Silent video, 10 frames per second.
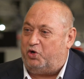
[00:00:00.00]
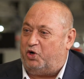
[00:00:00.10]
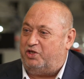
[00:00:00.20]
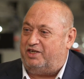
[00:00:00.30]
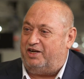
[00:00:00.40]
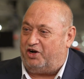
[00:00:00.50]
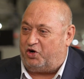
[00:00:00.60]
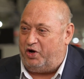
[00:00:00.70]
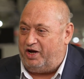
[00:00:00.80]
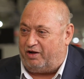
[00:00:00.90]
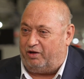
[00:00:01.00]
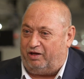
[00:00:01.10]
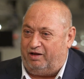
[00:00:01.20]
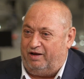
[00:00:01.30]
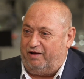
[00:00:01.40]
consider
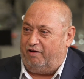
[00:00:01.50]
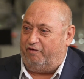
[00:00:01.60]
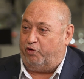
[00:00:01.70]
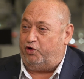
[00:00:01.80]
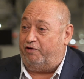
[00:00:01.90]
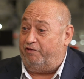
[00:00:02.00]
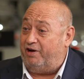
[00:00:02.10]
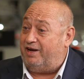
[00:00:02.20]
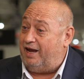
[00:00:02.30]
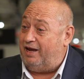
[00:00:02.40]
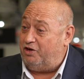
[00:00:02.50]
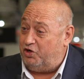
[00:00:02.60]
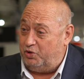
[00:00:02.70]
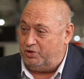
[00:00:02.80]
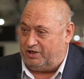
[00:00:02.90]
critical for different end
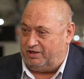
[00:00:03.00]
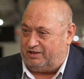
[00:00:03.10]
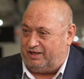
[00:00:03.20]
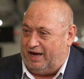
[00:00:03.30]
users,